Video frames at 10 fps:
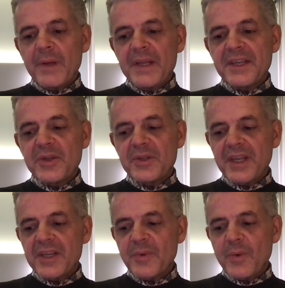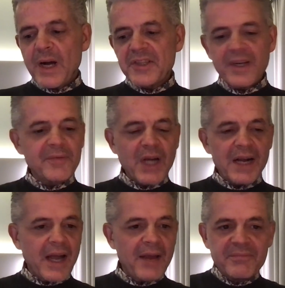it's interesting because we watch it, and I've
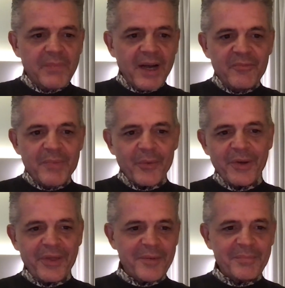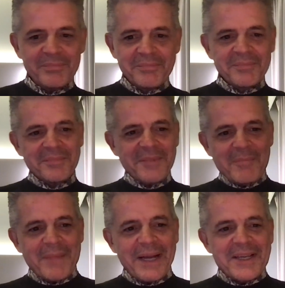talked, I've, I've met with them
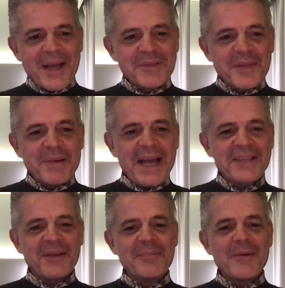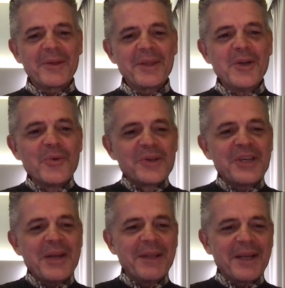many times in the past. I've met with the new
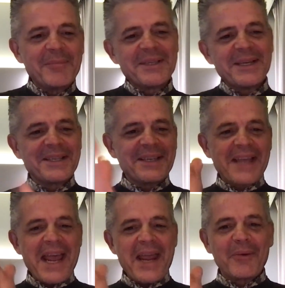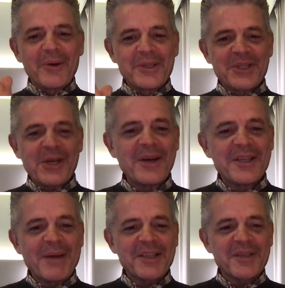regime that comes in and says, hey, we're
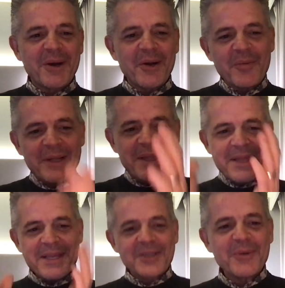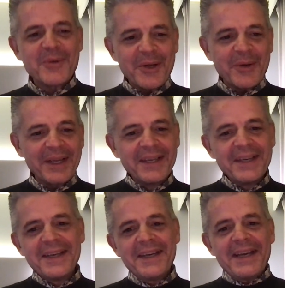serious about smart home and this is what we're doing.
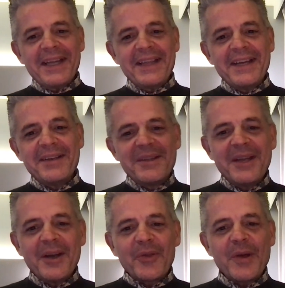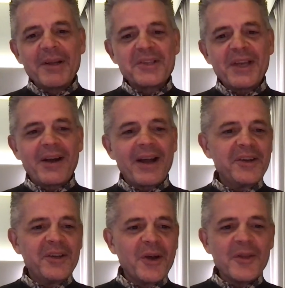And then, you know, three months later, I,
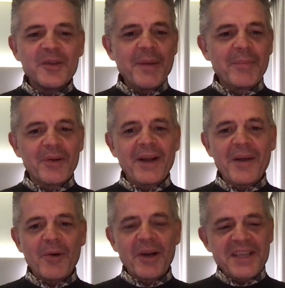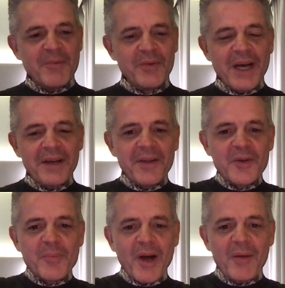none of those people are there anymore because they moved on to other
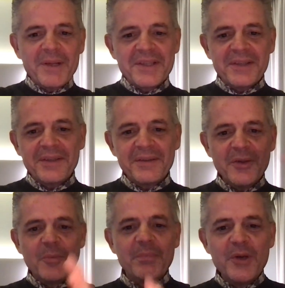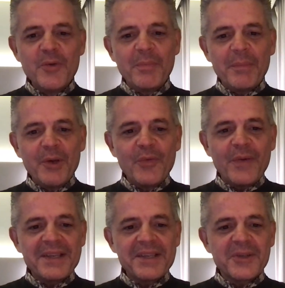departments, and new new new
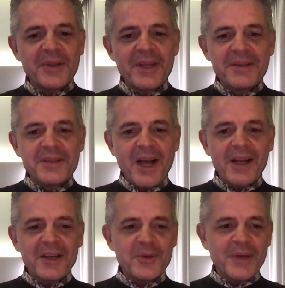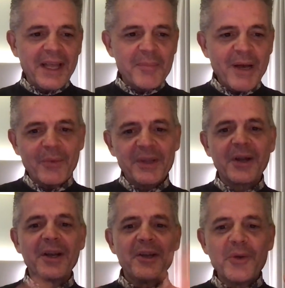faces are then talking to you again about what they're
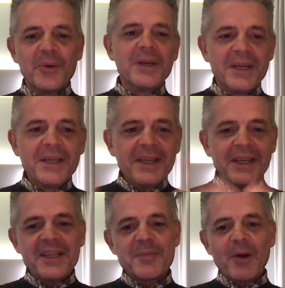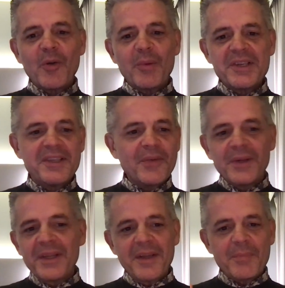going to do in the smart home, which is
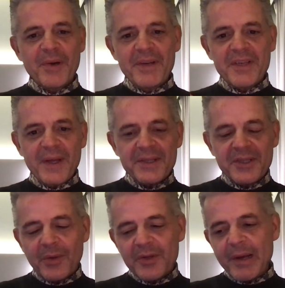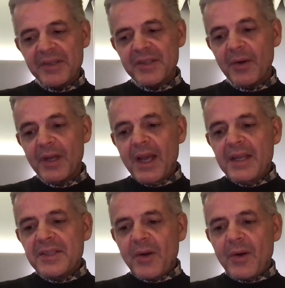different than the previous faces told you about. So,
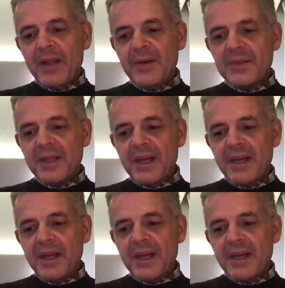so there,